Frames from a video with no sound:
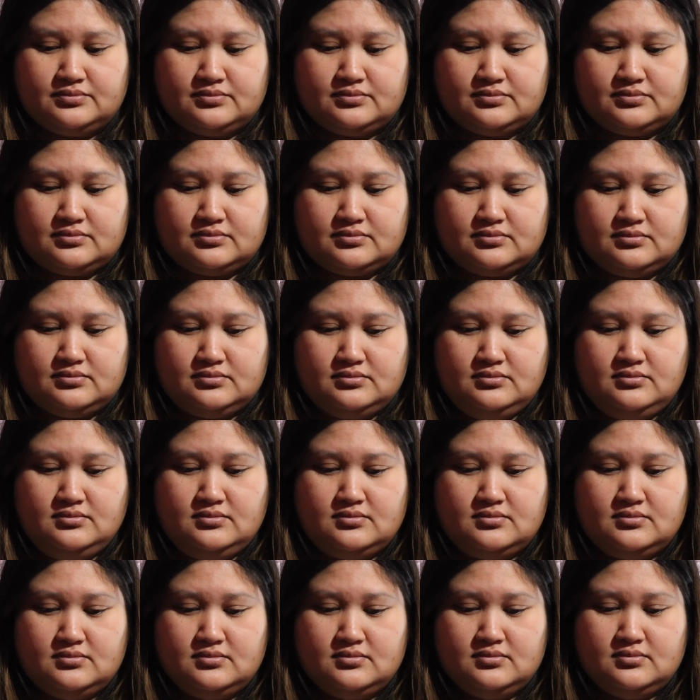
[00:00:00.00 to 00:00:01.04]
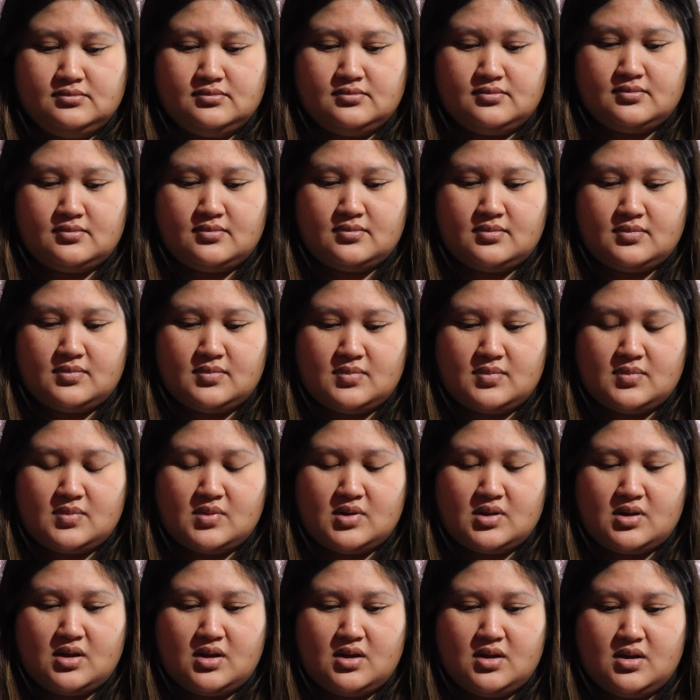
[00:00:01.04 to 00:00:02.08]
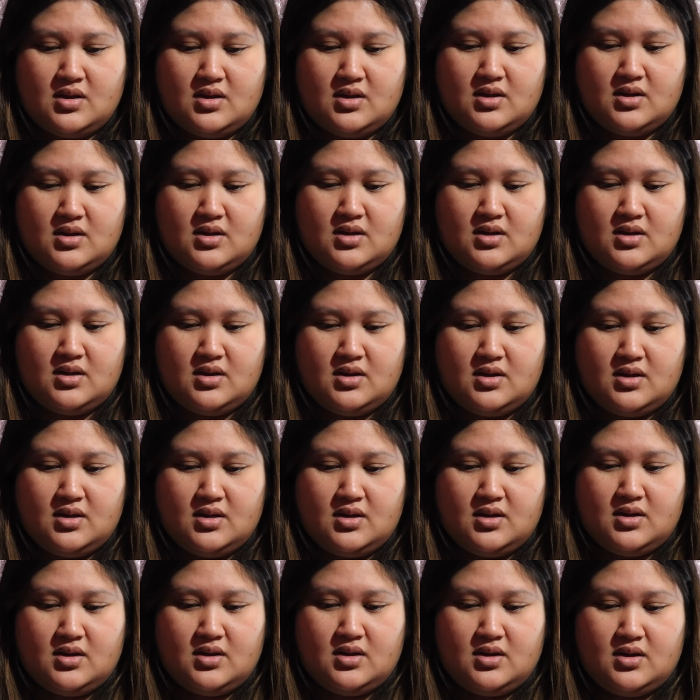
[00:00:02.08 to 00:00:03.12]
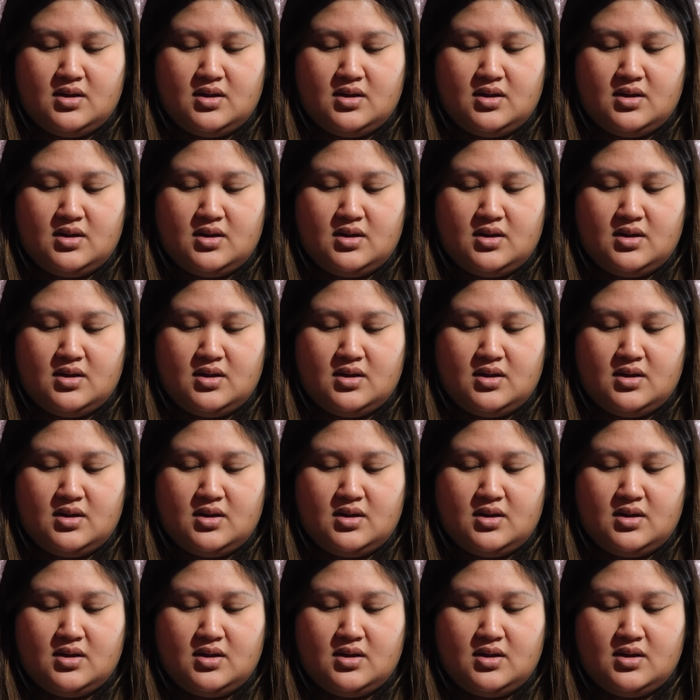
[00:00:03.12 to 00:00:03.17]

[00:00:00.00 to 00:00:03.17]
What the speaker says: (no one is talking)